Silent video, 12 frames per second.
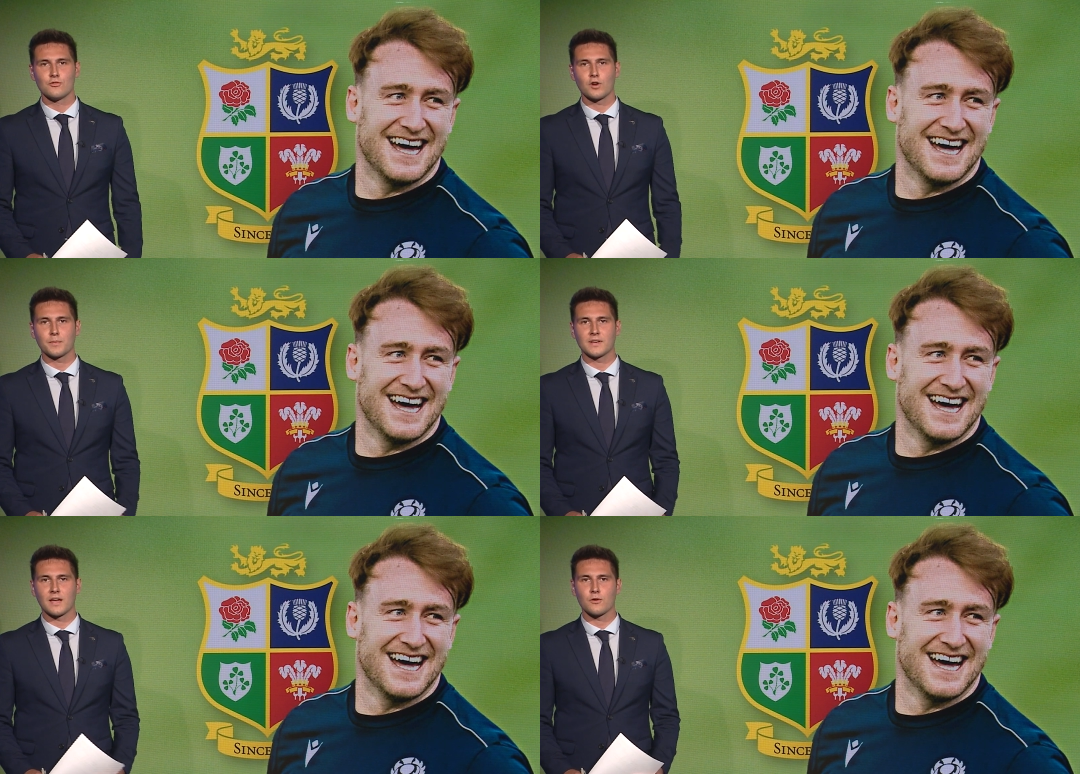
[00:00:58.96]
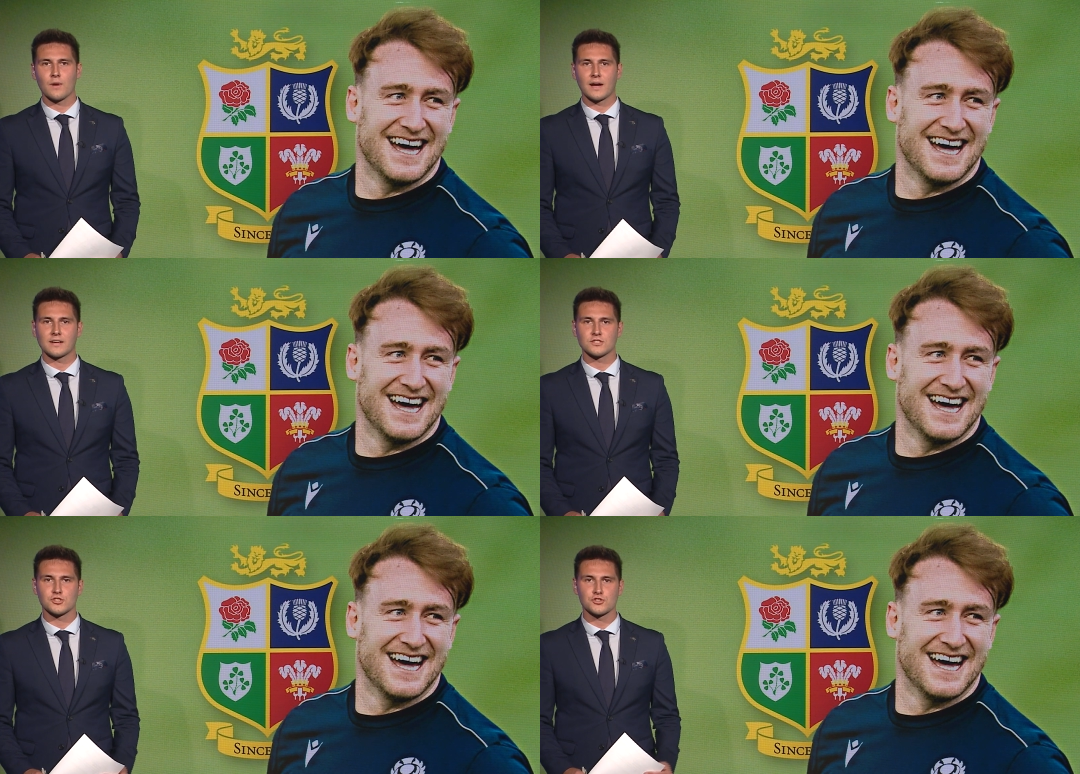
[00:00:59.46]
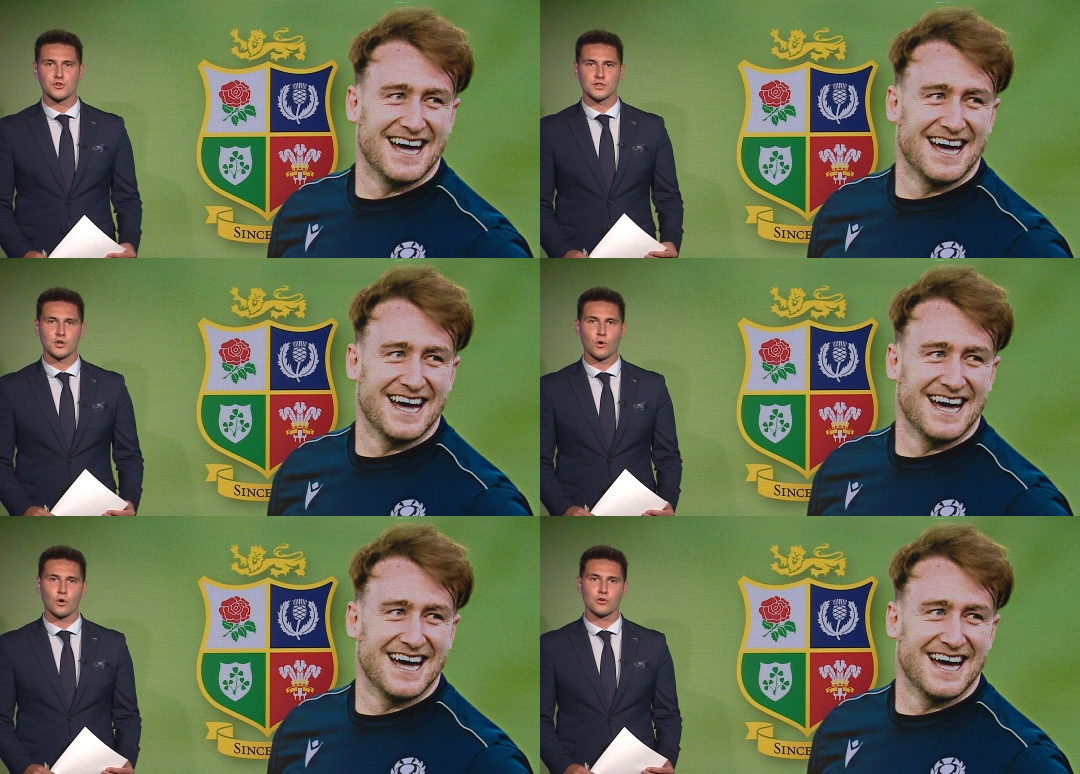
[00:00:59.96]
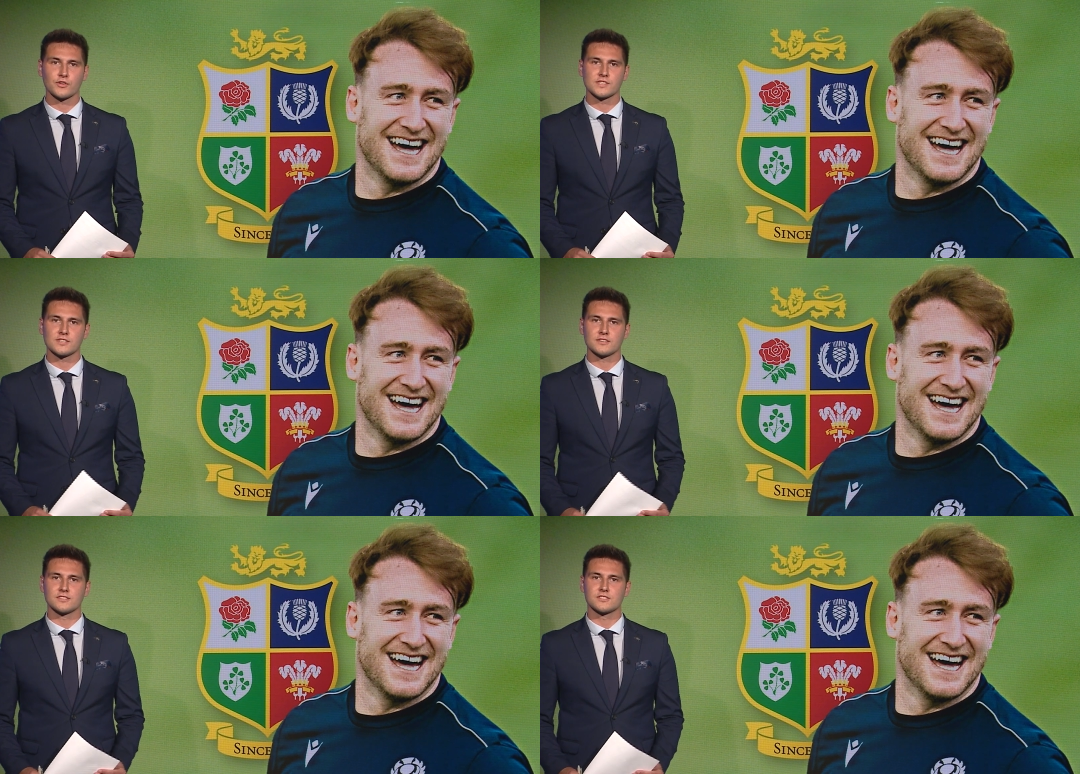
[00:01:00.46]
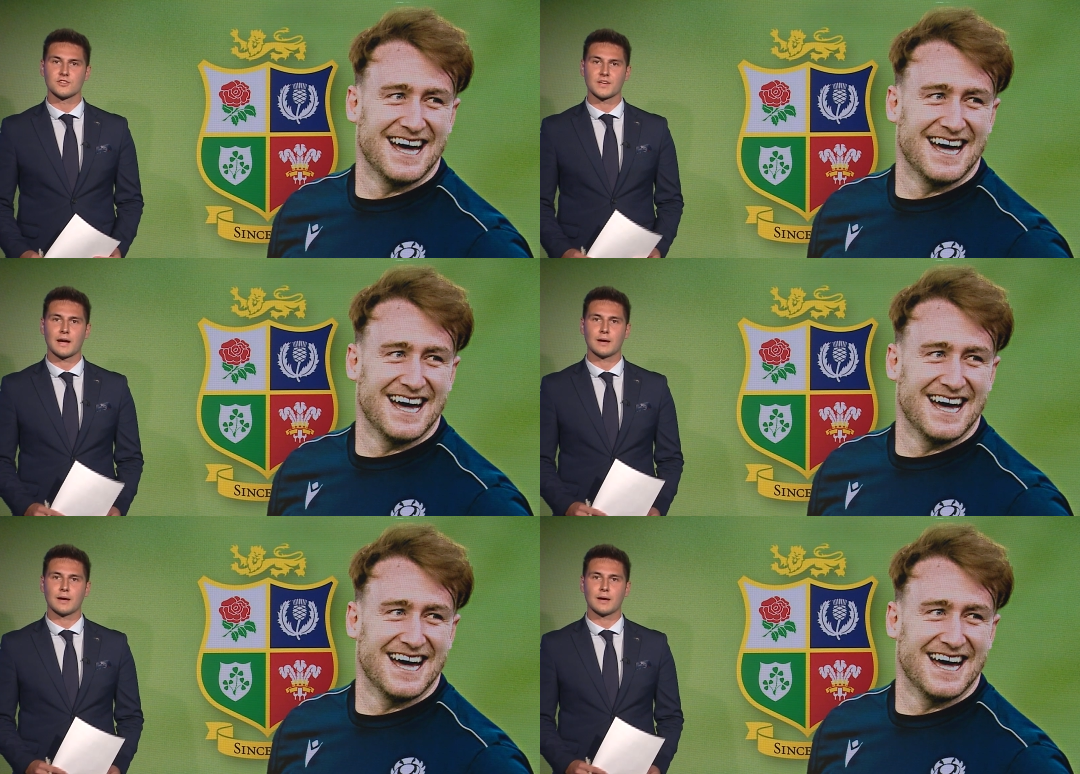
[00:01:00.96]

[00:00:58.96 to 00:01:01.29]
Speaker 1: Rugby now and Stuart Hogg returns to